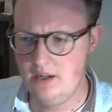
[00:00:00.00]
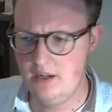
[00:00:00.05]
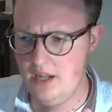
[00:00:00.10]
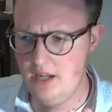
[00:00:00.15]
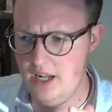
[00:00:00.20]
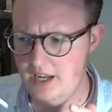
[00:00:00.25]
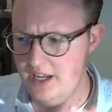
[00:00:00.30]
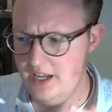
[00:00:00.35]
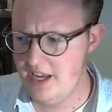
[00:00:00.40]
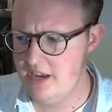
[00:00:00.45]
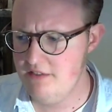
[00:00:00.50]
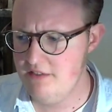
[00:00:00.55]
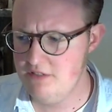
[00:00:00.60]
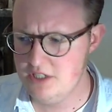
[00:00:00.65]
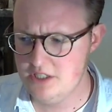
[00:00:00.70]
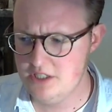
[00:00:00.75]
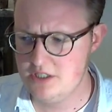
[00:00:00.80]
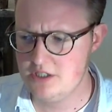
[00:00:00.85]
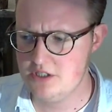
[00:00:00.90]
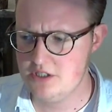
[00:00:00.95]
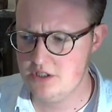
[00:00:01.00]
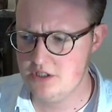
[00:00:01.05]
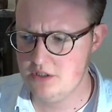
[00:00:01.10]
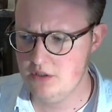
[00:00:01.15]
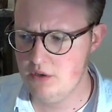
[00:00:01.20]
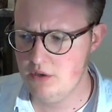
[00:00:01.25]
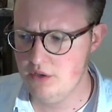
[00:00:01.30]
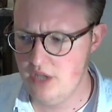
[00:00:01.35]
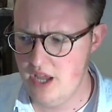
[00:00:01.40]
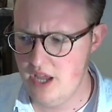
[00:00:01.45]
I'll have a discussion
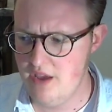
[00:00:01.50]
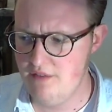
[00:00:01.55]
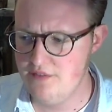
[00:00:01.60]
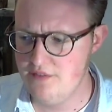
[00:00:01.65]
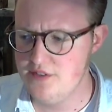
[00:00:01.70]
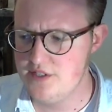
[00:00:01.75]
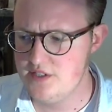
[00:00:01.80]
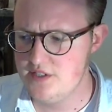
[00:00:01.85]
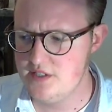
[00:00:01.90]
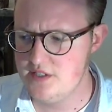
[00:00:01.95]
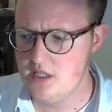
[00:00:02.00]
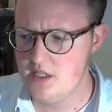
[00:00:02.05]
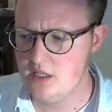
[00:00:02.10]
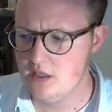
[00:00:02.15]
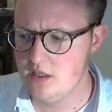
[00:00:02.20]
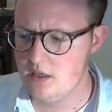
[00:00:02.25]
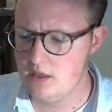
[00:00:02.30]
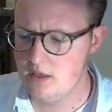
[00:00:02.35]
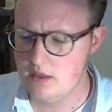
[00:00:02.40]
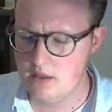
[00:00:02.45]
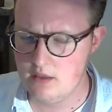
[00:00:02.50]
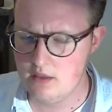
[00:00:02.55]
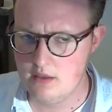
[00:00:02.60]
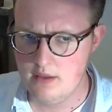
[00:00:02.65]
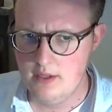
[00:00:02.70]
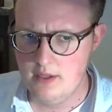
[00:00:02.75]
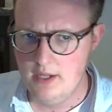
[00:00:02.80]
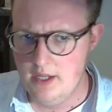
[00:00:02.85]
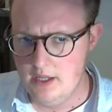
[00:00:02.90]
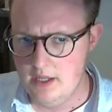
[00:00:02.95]
on efficacy in
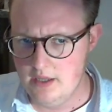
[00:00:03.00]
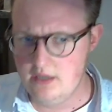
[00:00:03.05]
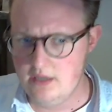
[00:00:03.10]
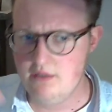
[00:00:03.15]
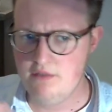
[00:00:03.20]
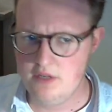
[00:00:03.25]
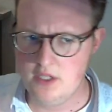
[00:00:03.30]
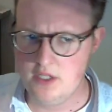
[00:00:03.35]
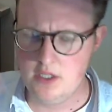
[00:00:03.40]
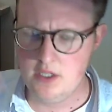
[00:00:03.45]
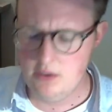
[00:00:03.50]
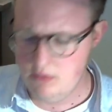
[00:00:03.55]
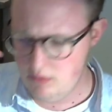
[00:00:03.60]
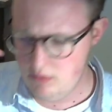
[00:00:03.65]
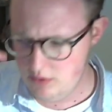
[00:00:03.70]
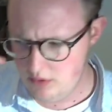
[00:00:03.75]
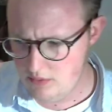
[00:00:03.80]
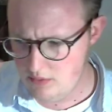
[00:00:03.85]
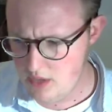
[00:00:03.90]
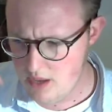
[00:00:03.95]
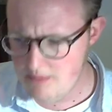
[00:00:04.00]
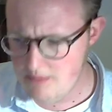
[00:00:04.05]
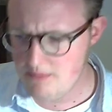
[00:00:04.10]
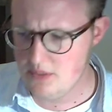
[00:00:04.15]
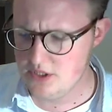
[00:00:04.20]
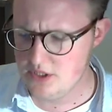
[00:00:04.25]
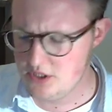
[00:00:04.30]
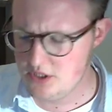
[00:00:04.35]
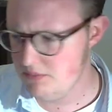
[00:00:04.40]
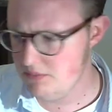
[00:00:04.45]
a video I
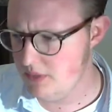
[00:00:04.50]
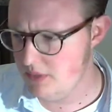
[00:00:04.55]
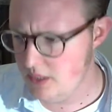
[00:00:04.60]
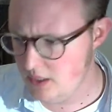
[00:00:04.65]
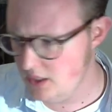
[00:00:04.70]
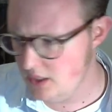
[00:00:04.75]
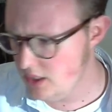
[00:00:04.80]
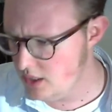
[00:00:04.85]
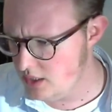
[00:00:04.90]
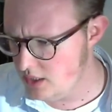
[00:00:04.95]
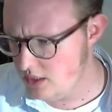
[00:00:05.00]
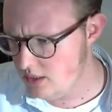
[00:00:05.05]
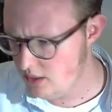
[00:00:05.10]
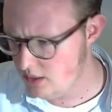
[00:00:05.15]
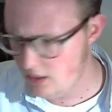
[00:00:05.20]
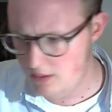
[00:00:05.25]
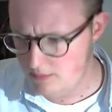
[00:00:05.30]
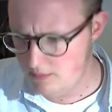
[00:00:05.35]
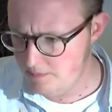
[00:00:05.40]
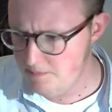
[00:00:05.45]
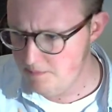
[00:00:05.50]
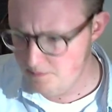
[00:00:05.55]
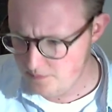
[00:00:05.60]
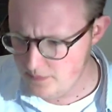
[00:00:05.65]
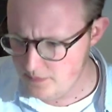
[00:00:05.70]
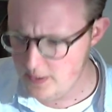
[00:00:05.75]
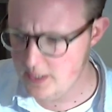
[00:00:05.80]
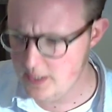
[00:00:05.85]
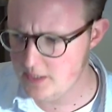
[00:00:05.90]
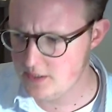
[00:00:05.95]
must make.
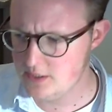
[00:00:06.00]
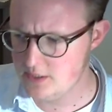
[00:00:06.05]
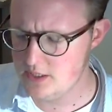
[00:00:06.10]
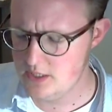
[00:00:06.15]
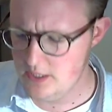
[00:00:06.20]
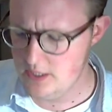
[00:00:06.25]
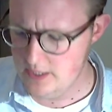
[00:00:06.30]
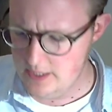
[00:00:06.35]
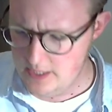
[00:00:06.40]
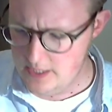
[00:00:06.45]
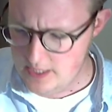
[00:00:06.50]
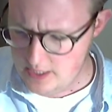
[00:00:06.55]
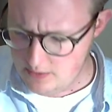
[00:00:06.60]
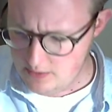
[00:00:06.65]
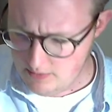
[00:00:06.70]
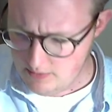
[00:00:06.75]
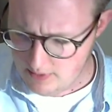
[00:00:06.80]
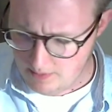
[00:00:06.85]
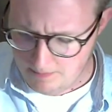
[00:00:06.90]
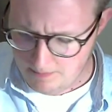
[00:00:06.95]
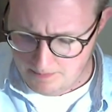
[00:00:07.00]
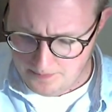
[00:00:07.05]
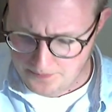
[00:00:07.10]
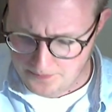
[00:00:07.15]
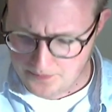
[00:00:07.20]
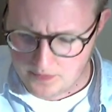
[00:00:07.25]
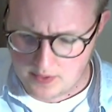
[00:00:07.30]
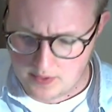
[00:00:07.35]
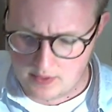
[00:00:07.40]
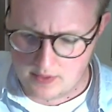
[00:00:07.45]
Yes. Well,
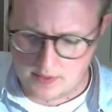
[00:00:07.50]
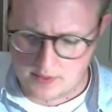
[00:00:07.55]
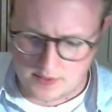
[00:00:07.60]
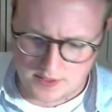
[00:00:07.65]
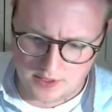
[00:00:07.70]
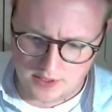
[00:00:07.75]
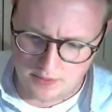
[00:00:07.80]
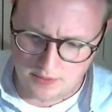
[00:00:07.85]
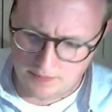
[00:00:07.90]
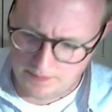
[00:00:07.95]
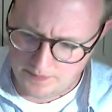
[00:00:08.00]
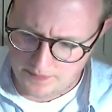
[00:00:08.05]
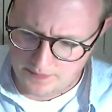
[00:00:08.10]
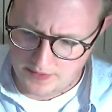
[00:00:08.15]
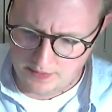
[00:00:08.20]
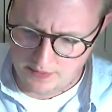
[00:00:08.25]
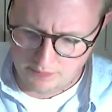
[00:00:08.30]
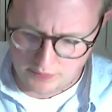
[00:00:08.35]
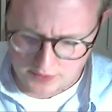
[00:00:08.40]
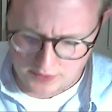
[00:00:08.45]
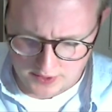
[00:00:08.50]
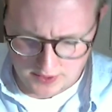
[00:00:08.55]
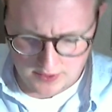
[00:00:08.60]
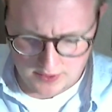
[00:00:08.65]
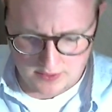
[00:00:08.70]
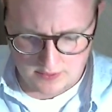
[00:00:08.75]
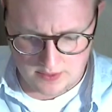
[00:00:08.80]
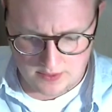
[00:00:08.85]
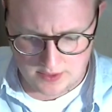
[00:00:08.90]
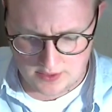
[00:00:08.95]
so that was
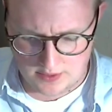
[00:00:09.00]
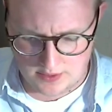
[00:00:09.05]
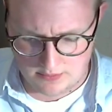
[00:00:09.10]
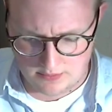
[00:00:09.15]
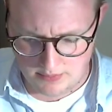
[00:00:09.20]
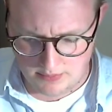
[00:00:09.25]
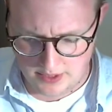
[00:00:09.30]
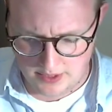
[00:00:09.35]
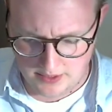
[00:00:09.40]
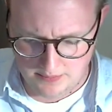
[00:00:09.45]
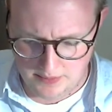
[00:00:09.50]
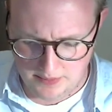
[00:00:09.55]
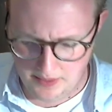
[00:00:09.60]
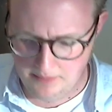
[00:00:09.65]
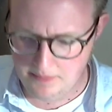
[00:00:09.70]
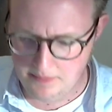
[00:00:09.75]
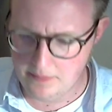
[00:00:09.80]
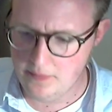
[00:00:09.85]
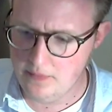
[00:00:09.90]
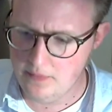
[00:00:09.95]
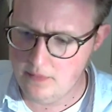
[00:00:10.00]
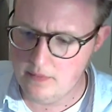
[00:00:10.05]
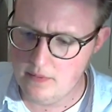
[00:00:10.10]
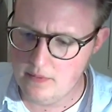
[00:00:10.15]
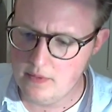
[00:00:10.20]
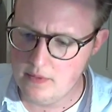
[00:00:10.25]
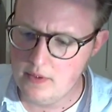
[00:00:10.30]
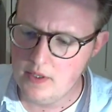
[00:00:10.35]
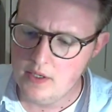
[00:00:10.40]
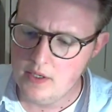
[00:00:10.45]
it. It's plain paper,
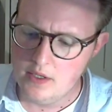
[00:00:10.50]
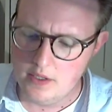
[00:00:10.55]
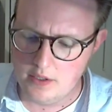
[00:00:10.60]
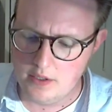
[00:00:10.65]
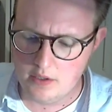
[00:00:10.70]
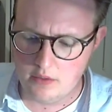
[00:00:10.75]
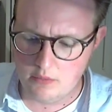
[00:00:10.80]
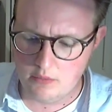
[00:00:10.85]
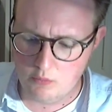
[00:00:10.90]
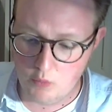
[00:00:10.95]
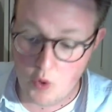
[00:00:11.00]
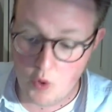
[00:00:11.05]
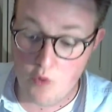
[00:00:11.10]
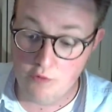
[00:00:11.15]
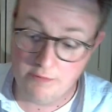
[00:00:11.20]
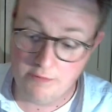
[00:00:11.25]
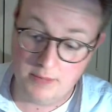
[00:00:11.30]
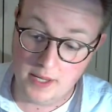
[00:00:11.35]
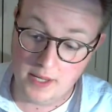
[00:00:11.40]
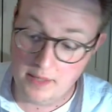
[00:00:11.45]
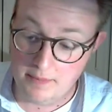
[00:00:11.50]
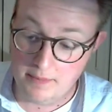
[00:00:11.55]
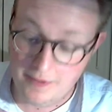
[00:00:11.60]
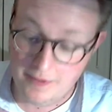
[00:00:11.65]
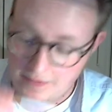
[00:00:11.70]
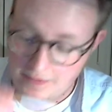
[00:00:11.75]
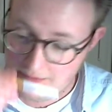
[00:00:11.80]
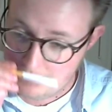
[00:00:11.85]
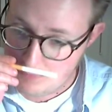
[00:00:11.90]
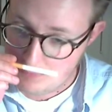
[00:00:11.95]
wove
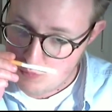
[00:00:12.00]
paper.